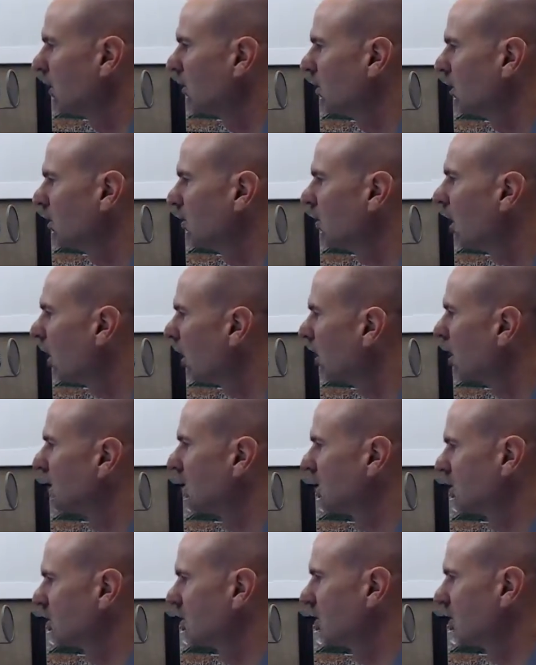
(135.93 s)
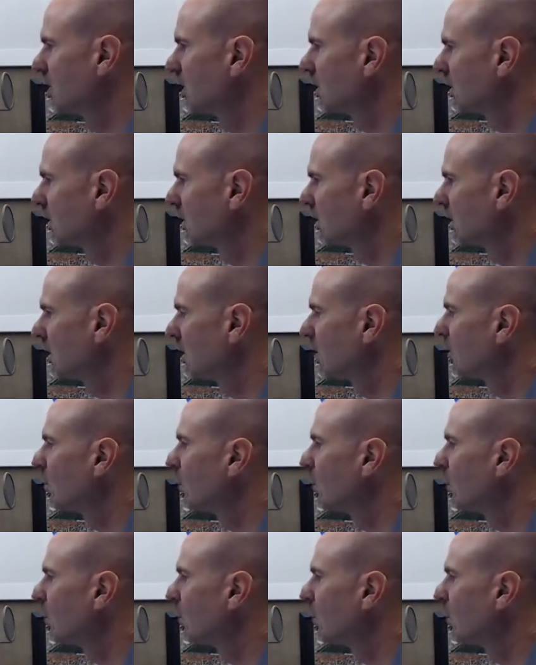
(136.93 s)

The dog is choking the dog.